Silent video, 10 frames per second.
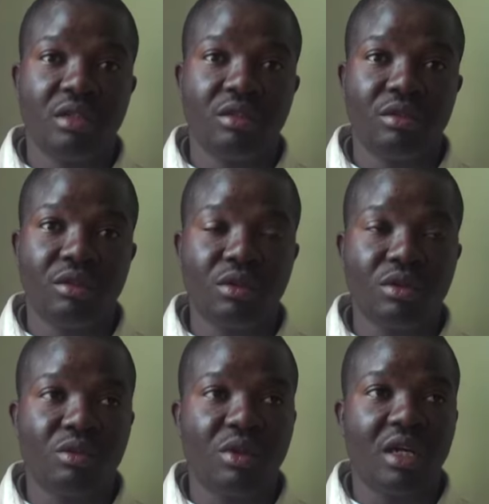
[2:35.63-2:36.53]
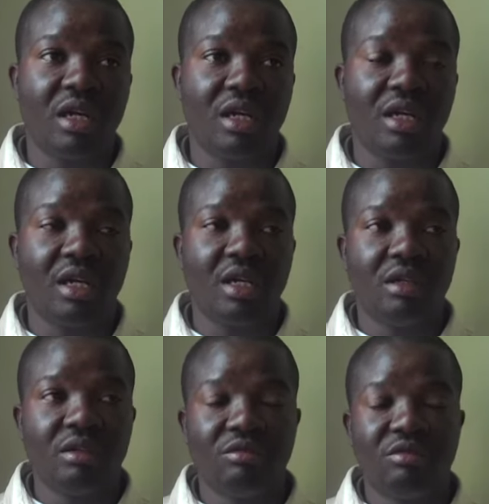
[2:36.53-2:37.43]
those who are
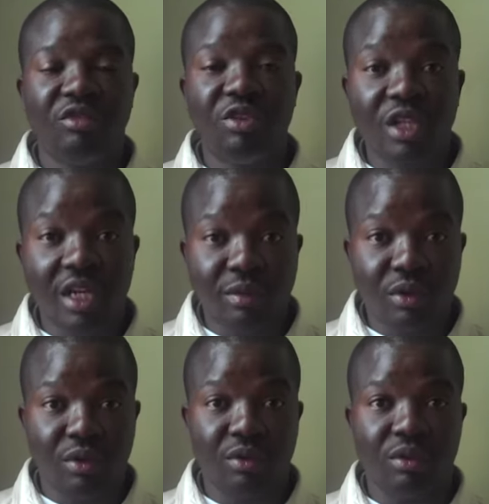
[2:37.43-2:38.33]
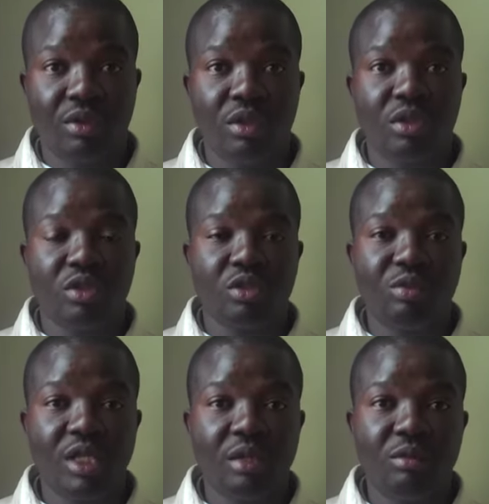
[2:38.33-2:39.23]
vulnerable, to be
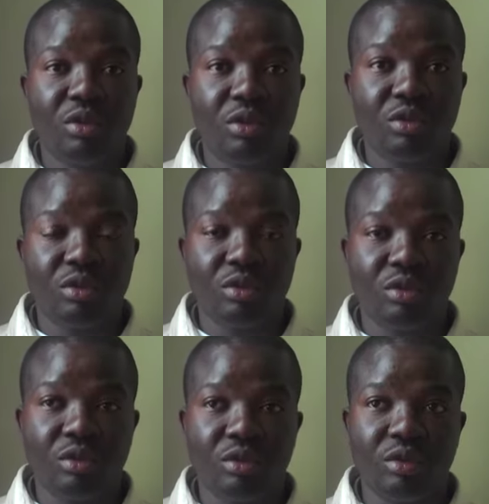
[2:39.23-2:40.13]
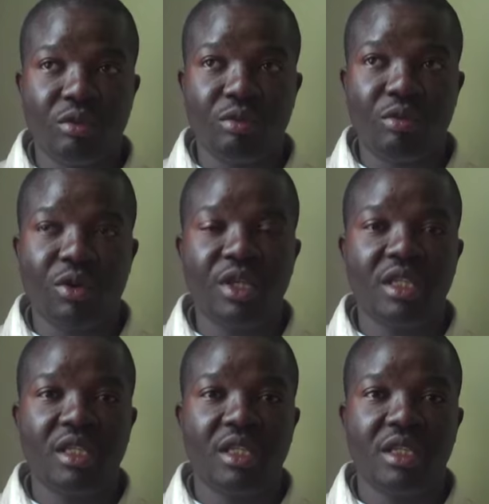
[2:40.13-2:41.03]
able to bring
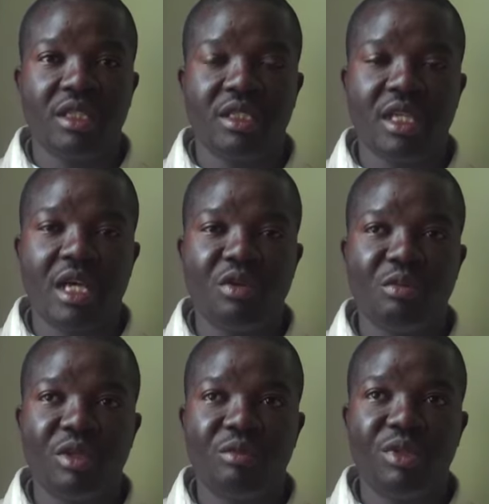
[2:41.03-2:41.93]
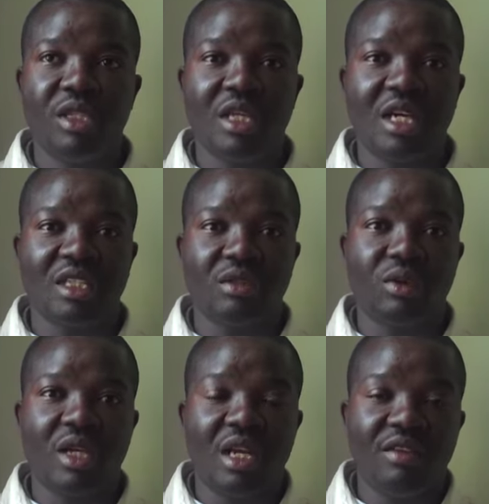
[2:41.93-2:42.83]
their human being at
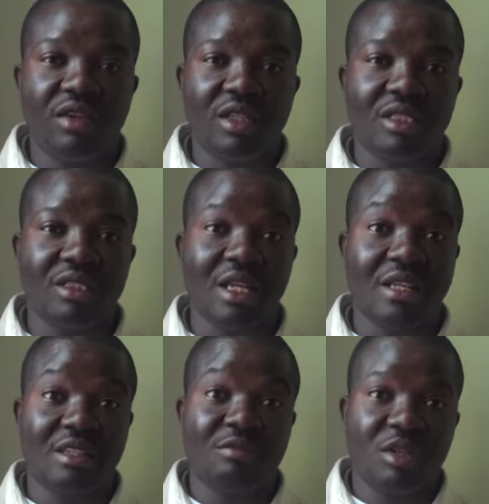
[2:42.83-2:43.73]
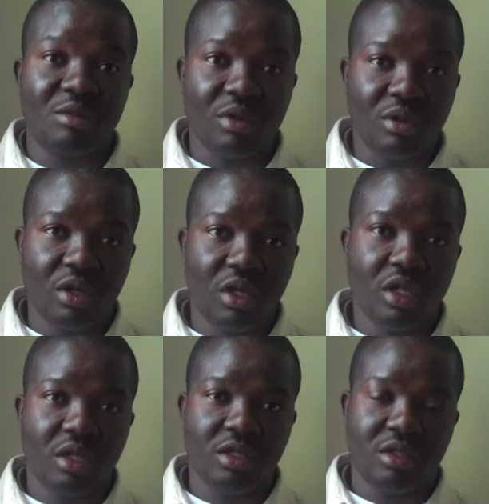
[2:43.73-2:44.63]
one level that is acceptable.
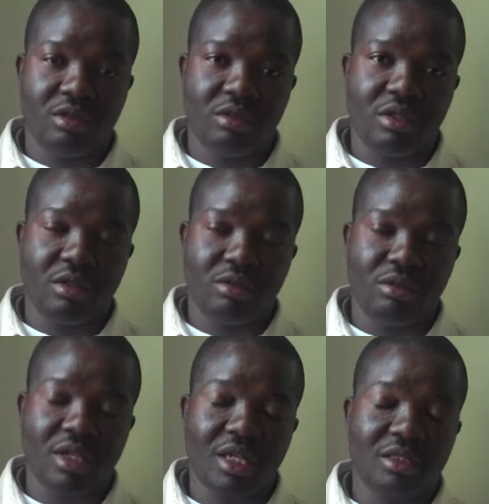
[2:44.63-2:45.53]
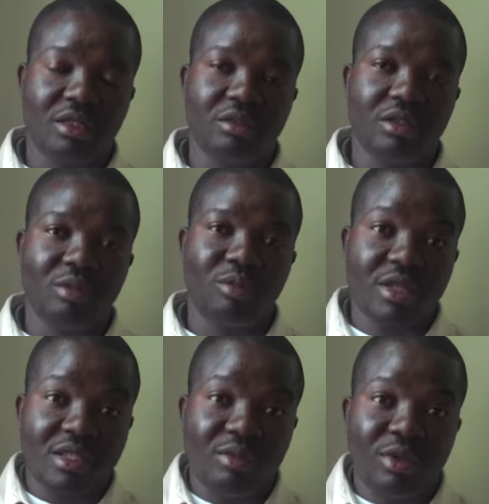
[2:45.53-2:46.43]
Look at on the
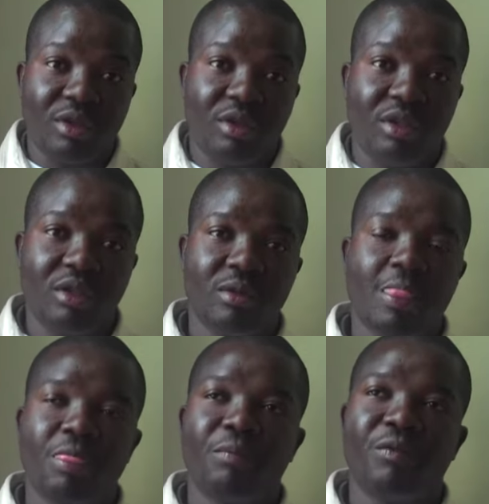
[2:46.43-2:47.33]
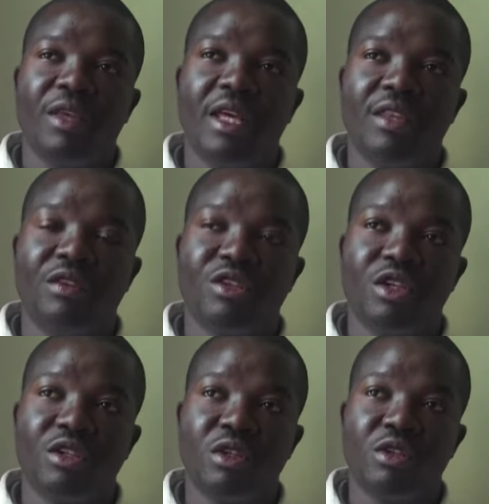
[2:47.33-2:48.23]
principle. And the Church
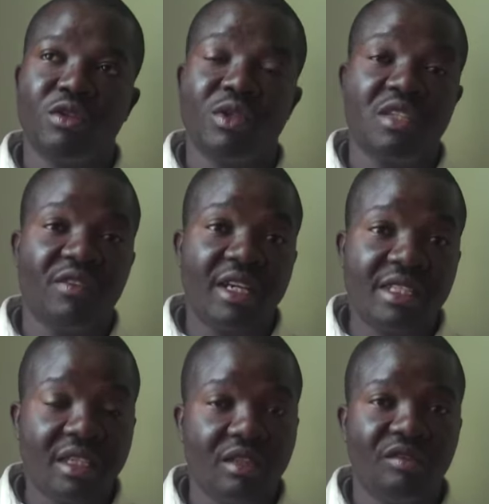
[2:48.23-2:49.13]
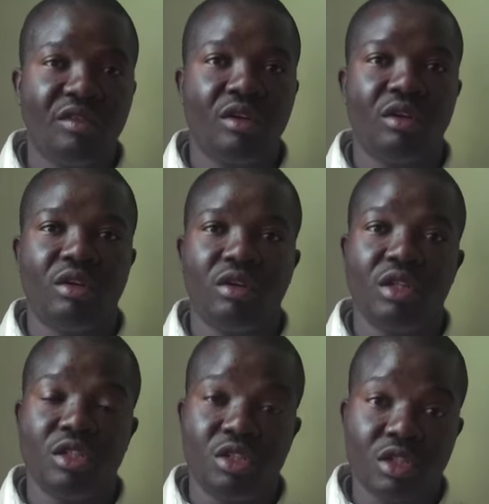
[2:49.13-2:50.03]
also is fighting for
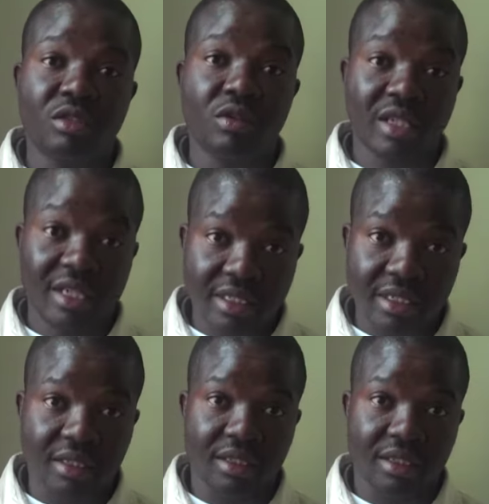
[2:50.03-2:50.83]
just society.